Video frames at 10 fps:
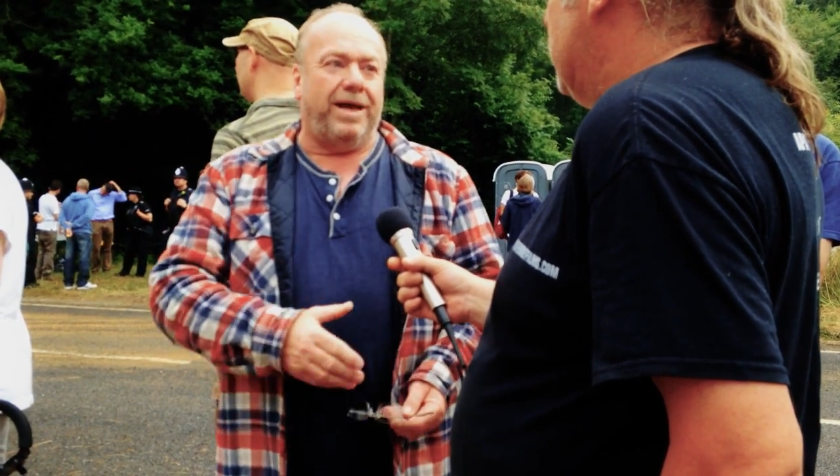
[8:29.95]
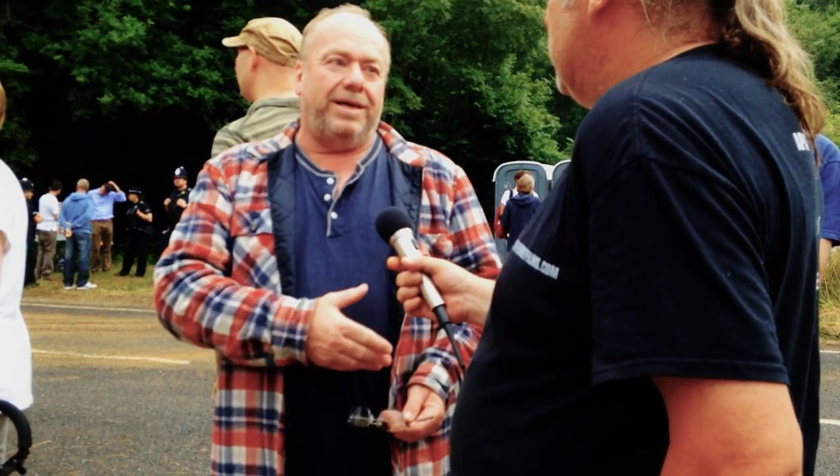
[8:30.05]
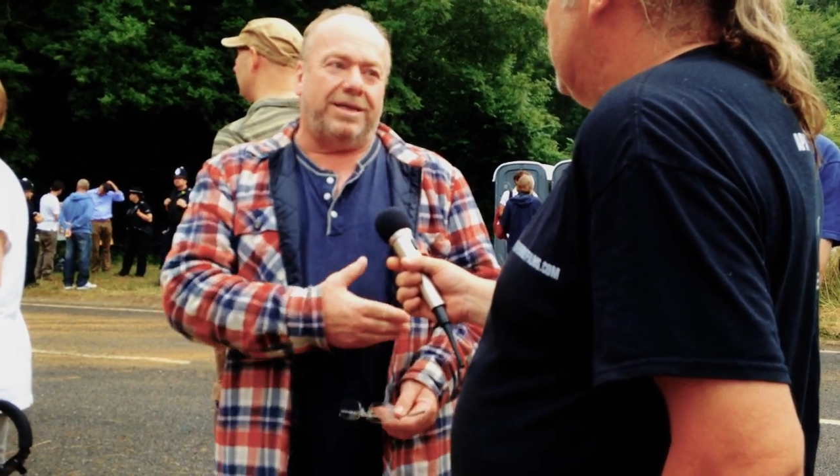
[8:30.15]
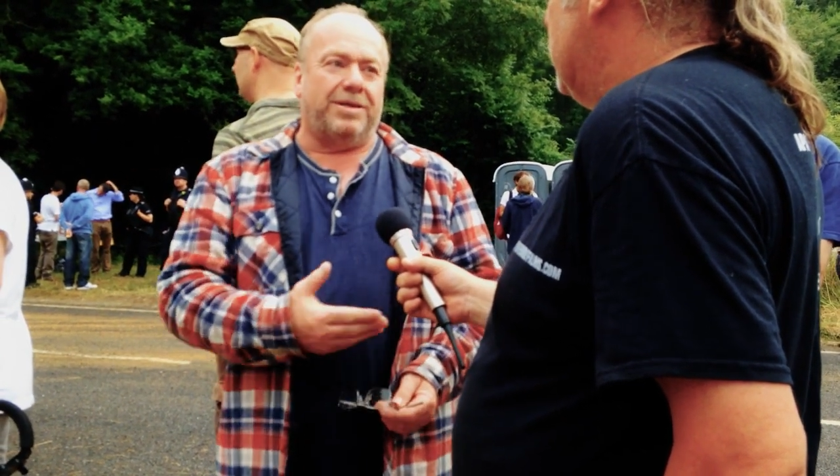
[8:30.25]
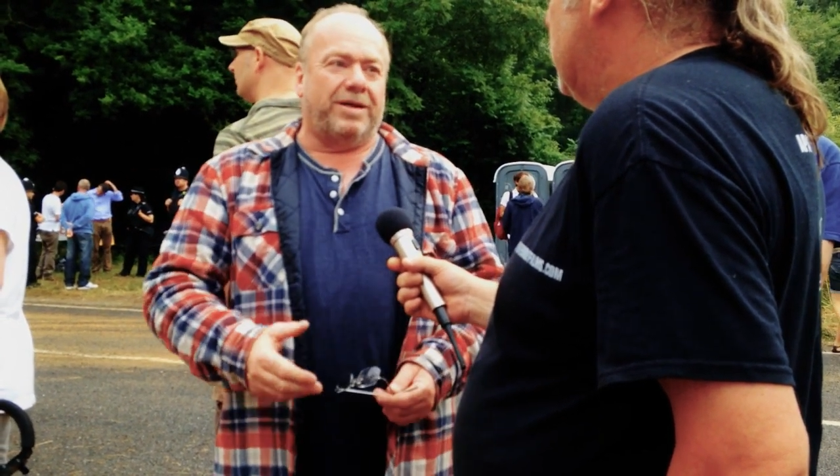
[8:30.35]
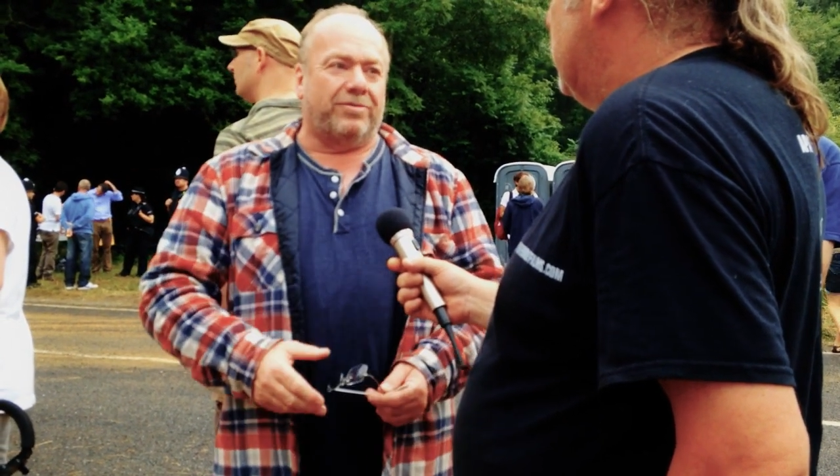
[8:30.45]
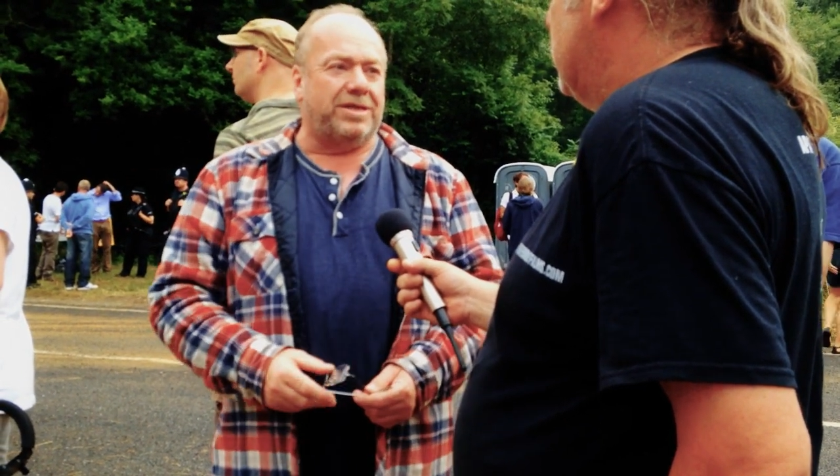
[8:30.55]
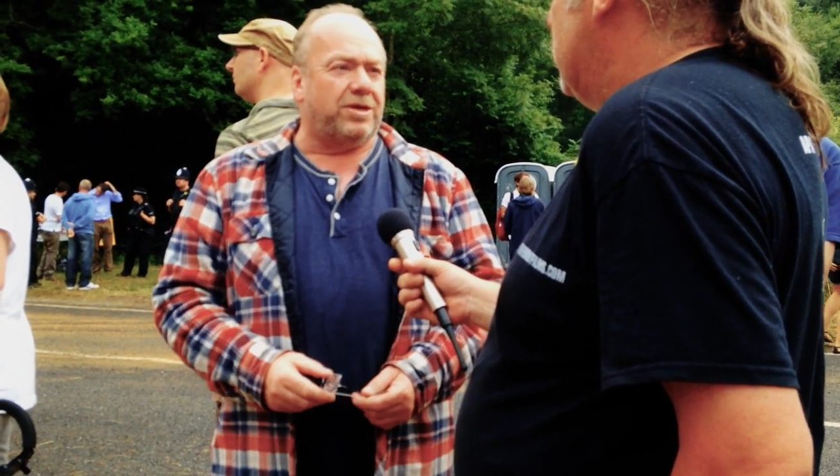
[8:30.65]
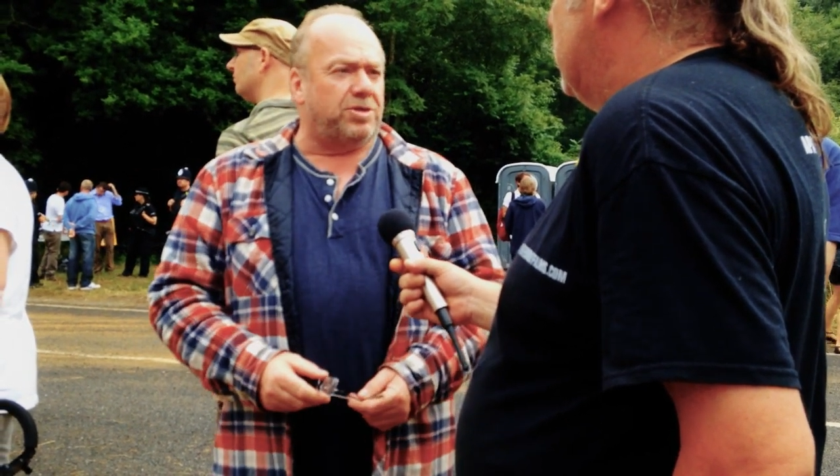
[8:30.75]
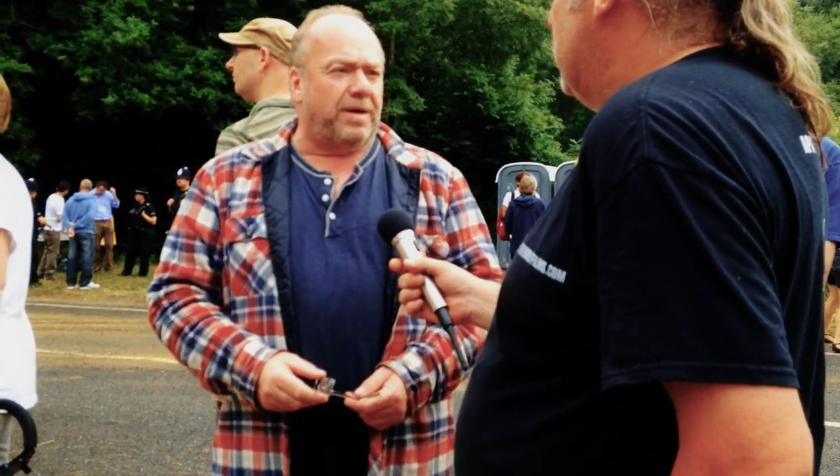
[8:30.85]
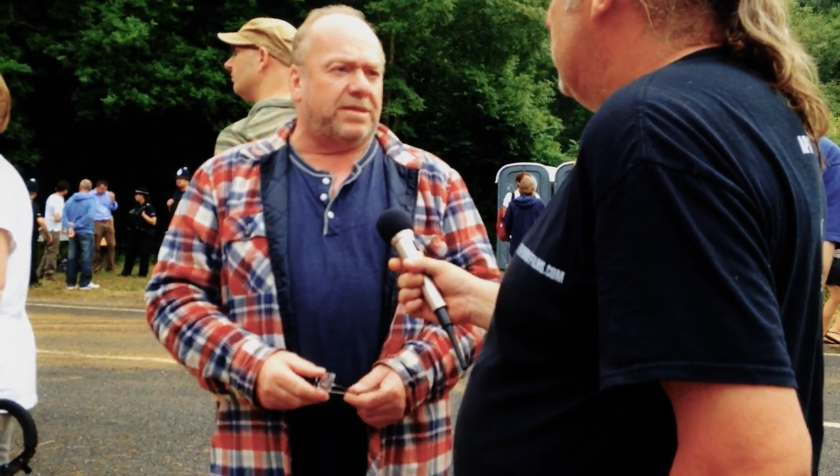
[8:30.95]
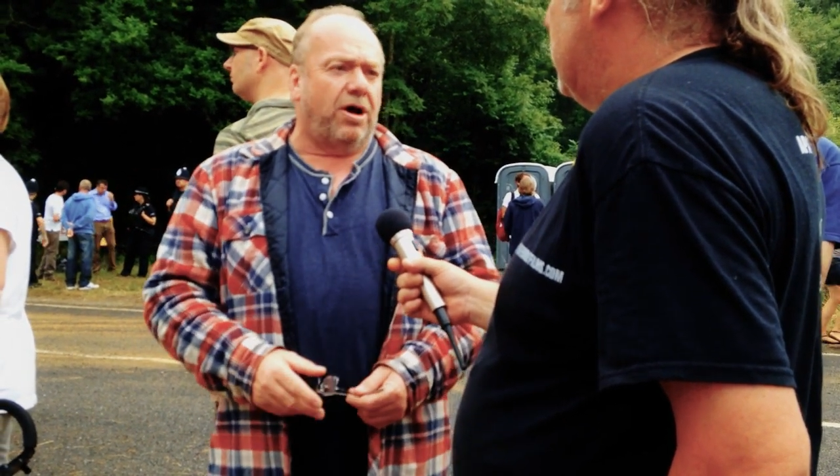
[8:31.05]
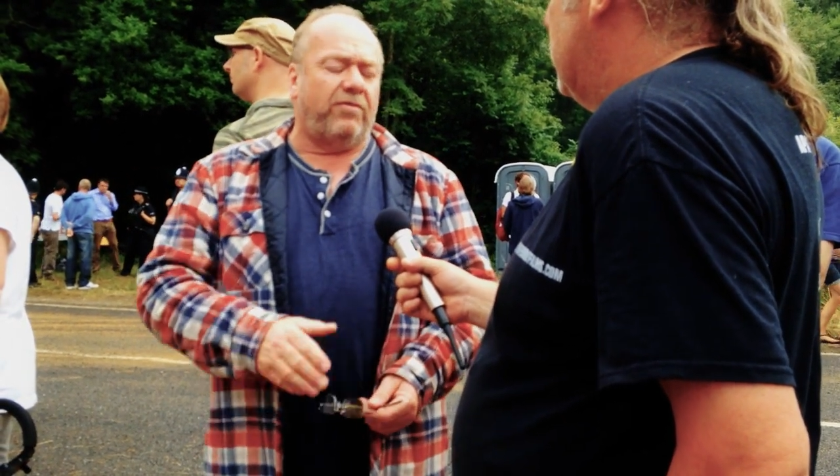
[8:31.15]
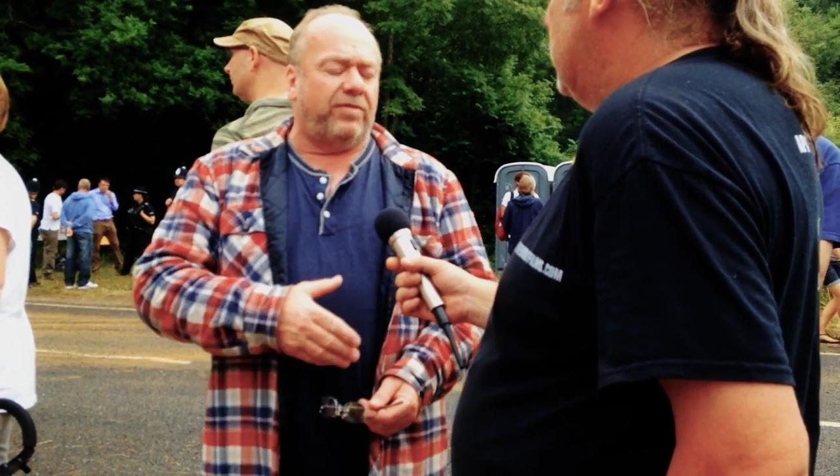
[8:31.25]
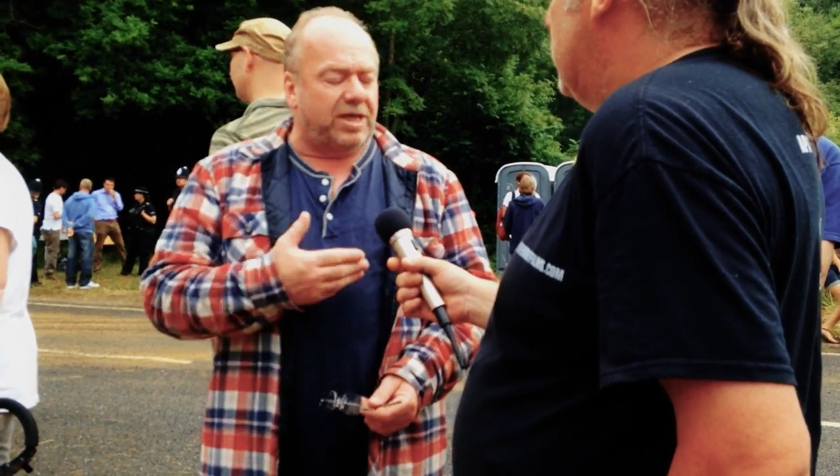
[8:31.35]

I did a bit of research myself,